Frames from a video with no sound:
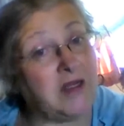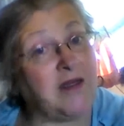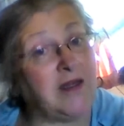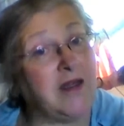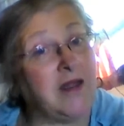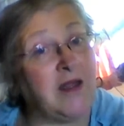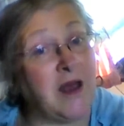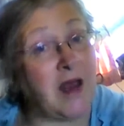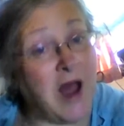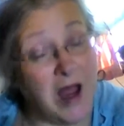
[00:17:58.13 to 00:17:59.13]
I will
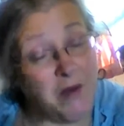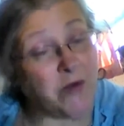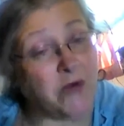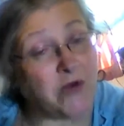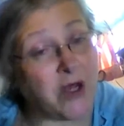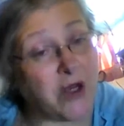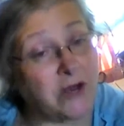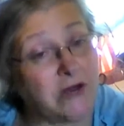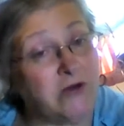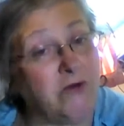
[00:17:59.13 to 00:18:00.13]
talk to you later.
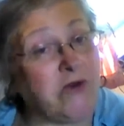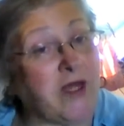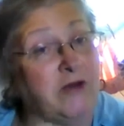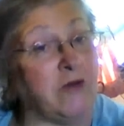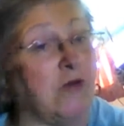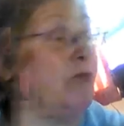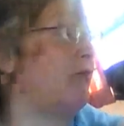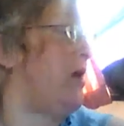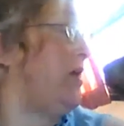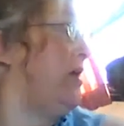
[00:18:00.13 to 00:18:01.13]
Right, Nixie?